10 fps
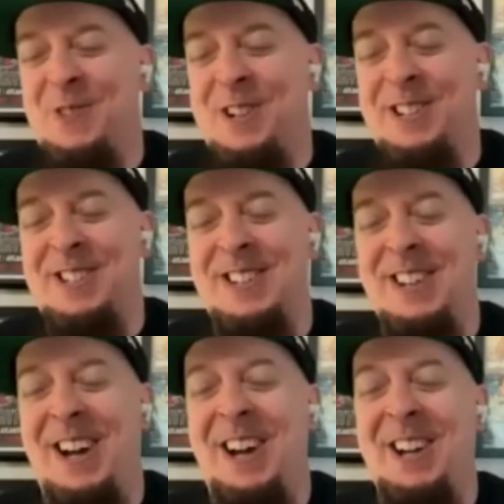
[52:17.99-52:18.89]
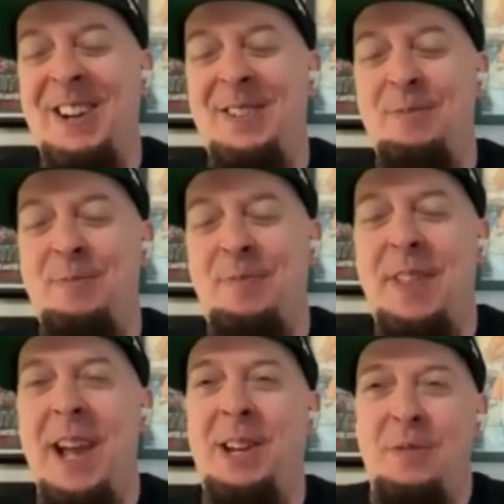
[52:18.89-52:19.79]
always. Uh,
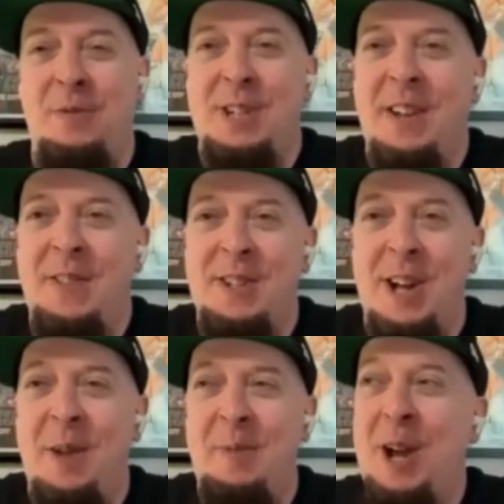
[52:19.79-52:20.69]
thank you for taking the time.